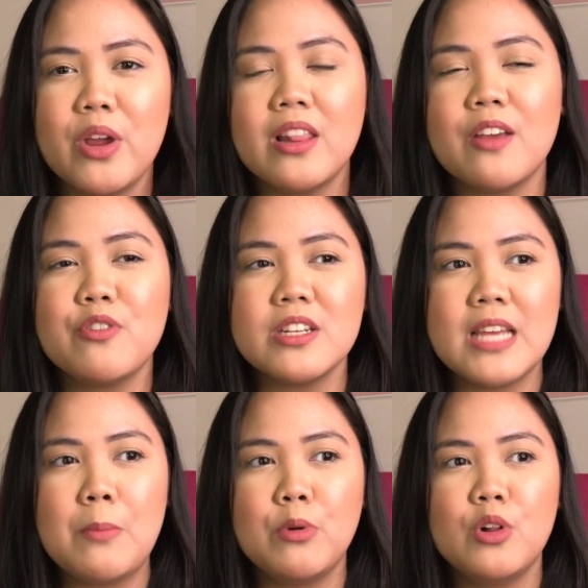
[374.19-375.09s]
Like for
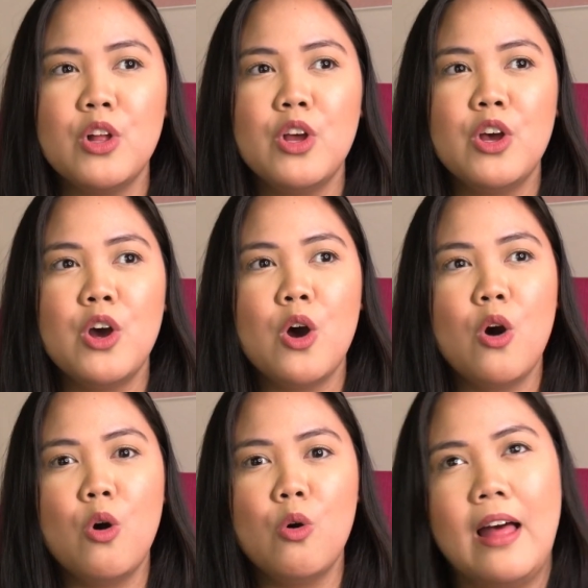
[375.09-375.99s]
example,
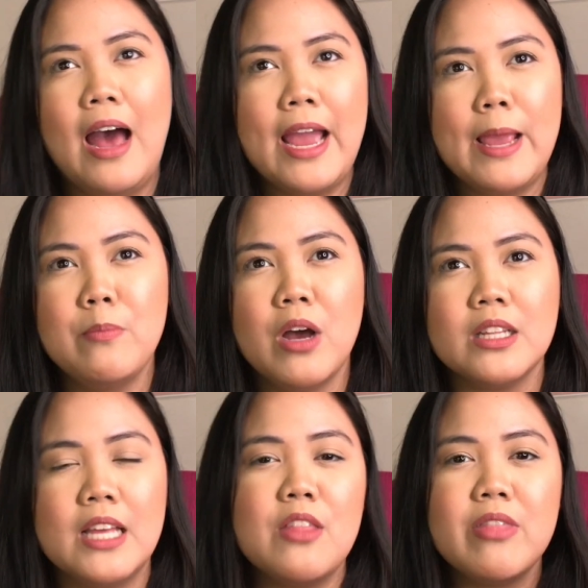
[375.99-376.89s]
I am not
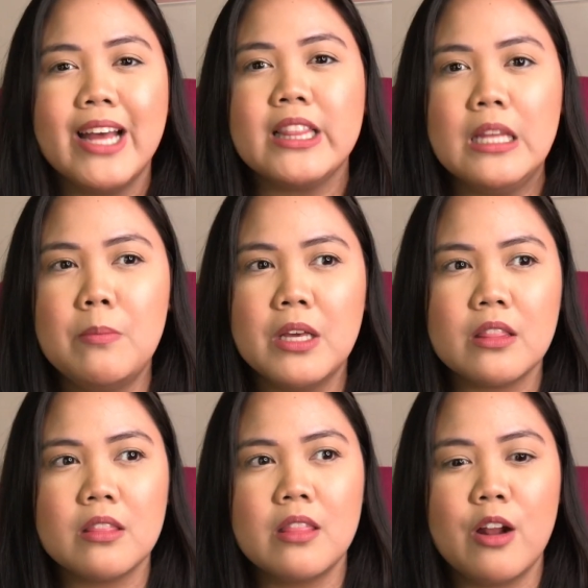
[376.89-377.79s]
in that limit,
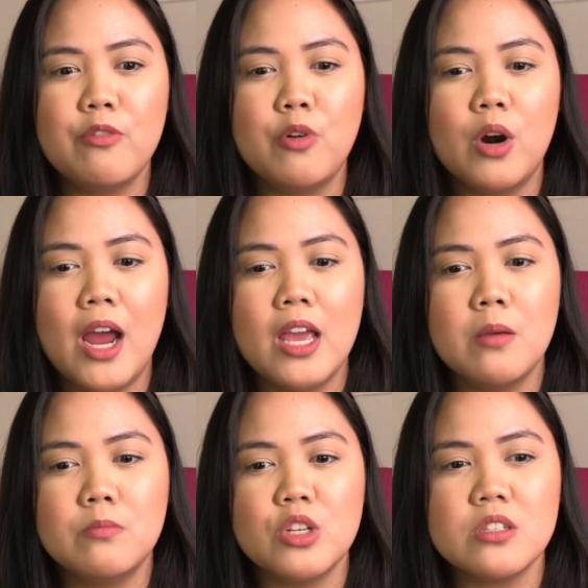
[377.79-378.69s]
therefore I
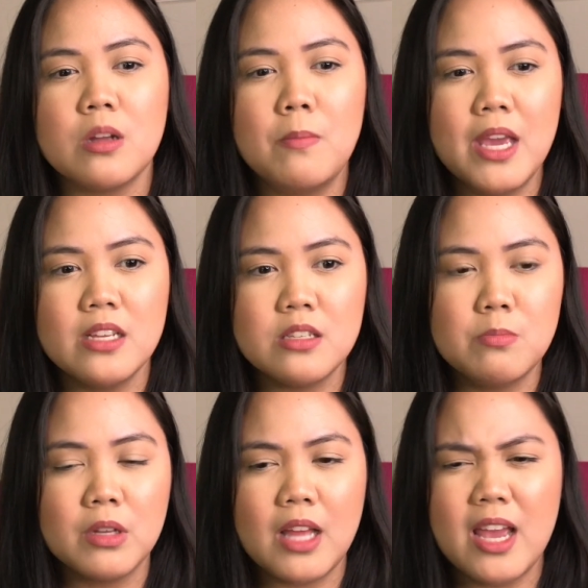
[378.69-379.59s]
am just a bass.
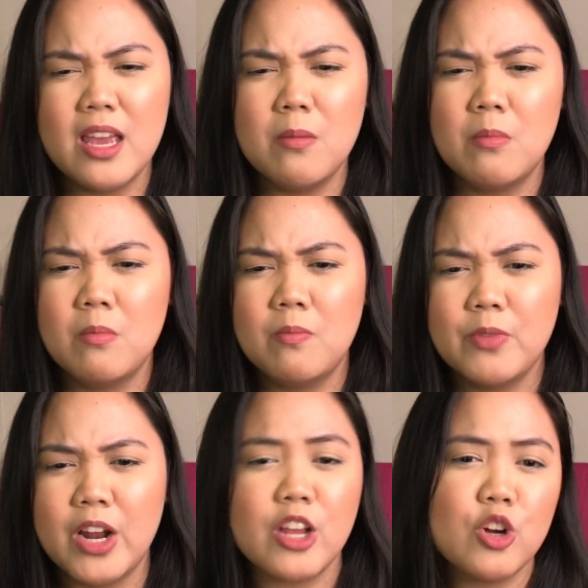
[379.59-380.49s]
But
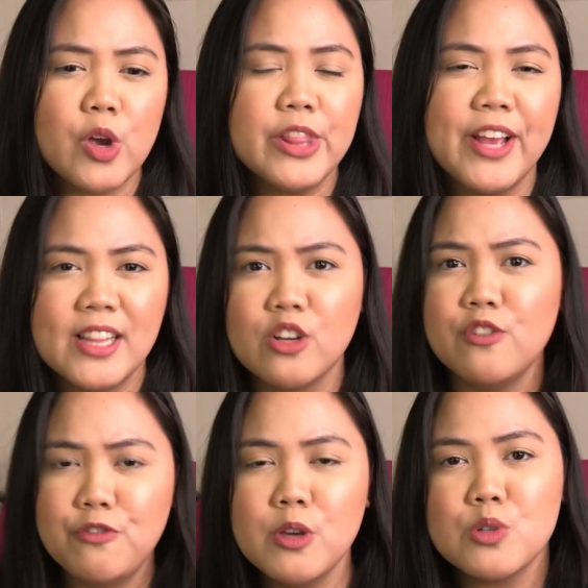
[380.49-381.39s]
you're going to get
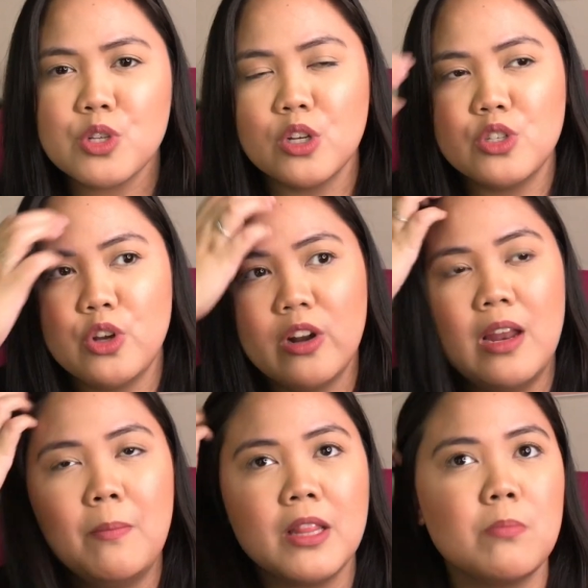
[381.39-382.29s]
confused because your
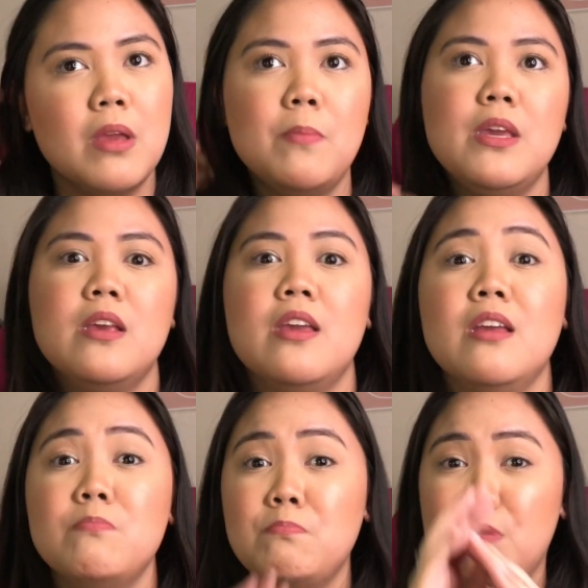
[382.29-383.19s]
limit may be
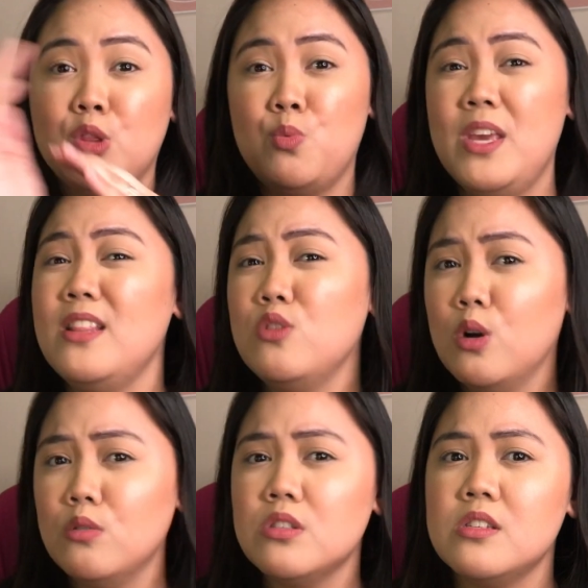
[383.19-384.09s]
in between
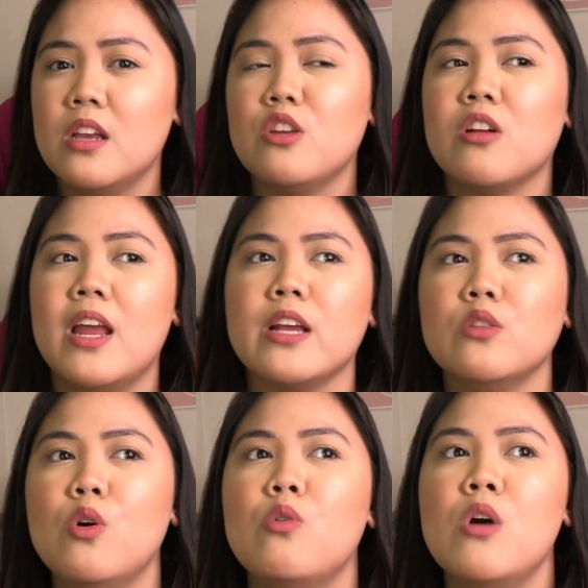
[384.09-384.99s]
notes and you're like,
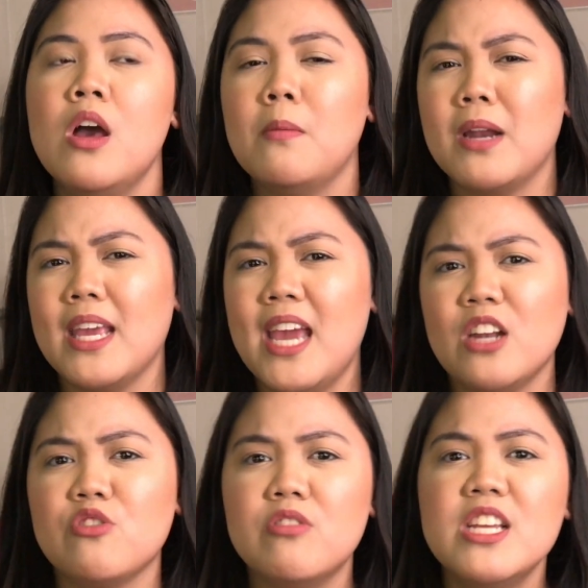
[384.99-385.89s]
no, but I can't
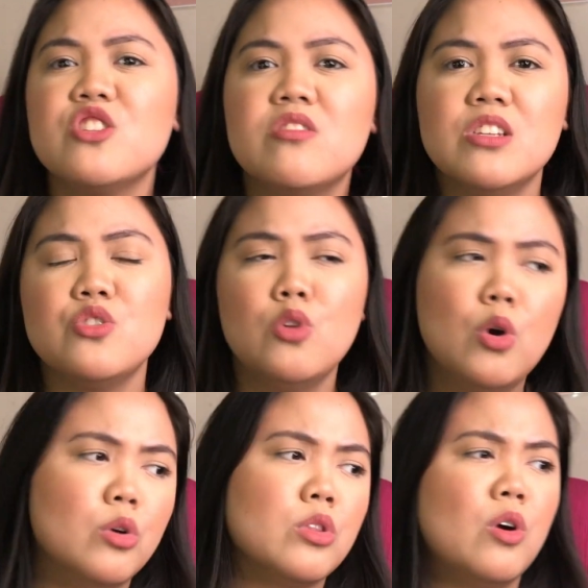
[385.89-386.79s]
reach this
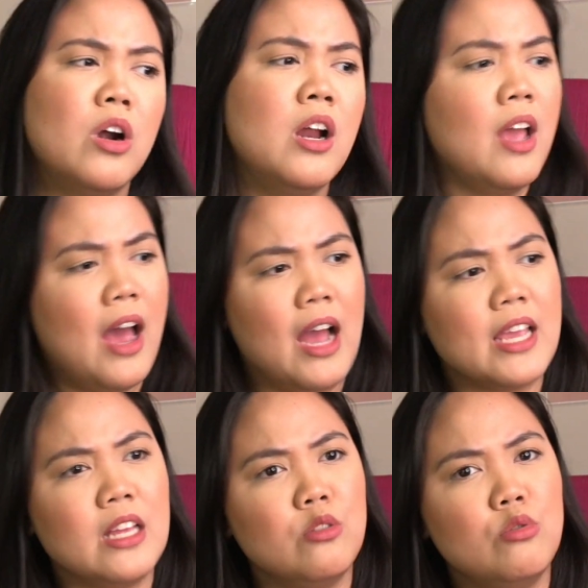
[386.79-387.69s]
note, or I
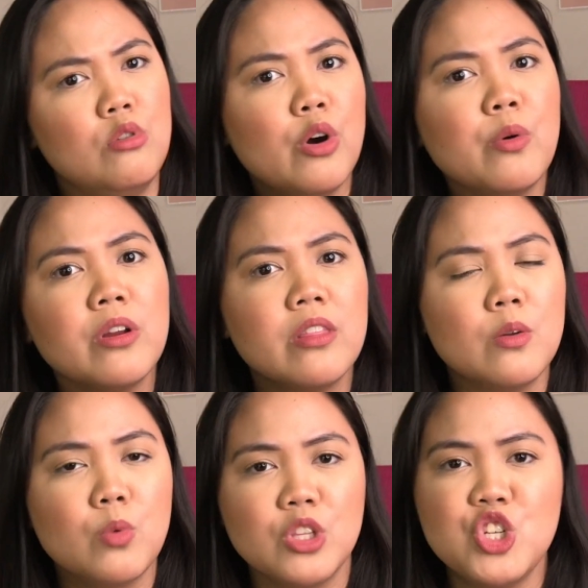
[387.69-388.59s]
can do lower than
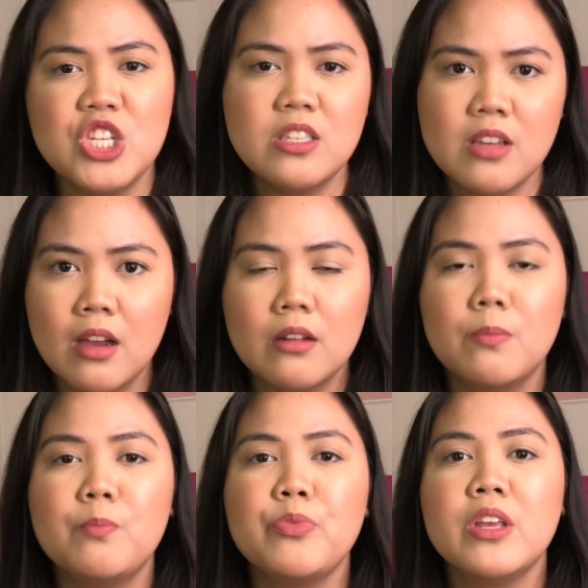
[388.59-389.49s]
what she said.
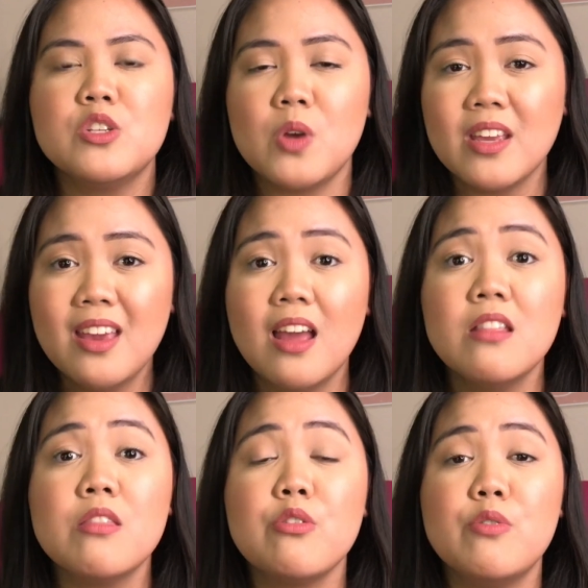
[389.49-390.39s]
So
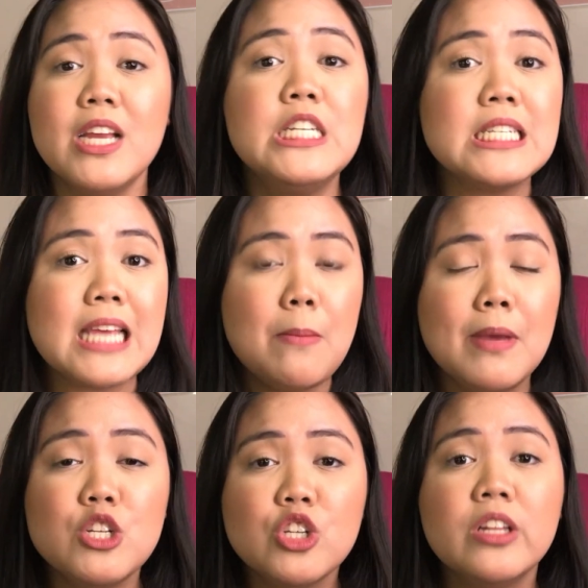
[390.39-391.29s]
again, the ranges I
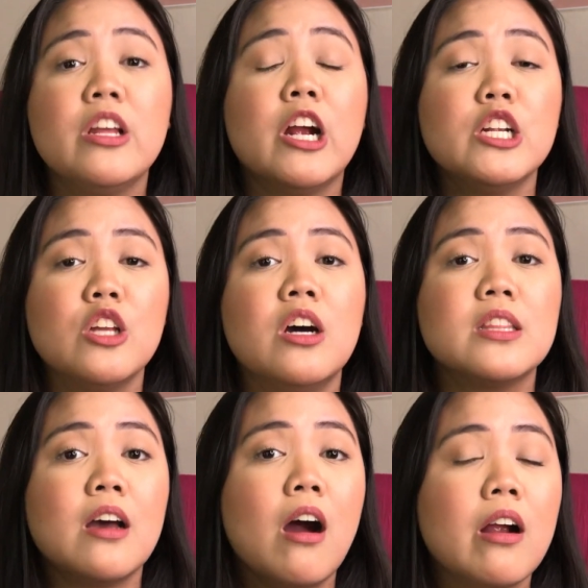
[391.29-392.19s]
mentioned are not
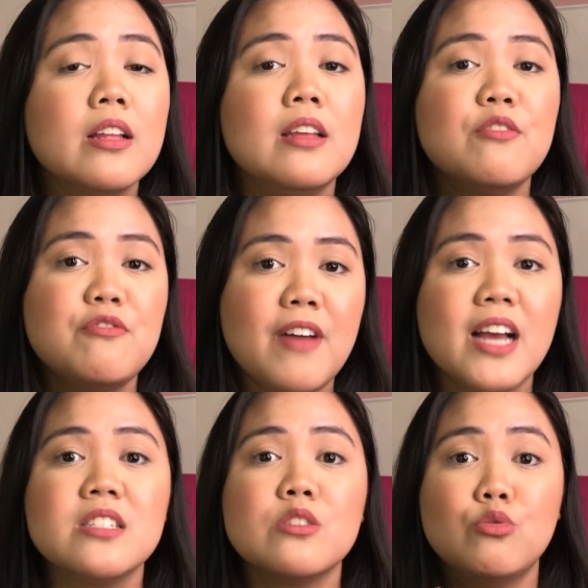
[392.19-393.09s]
hard and
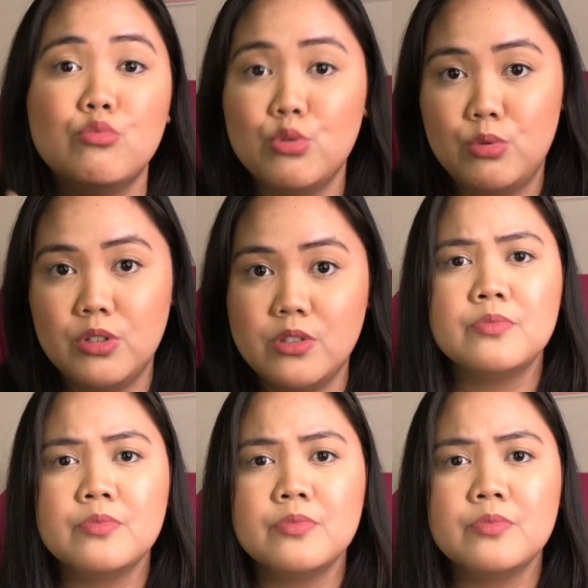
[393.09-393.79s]
fast rules.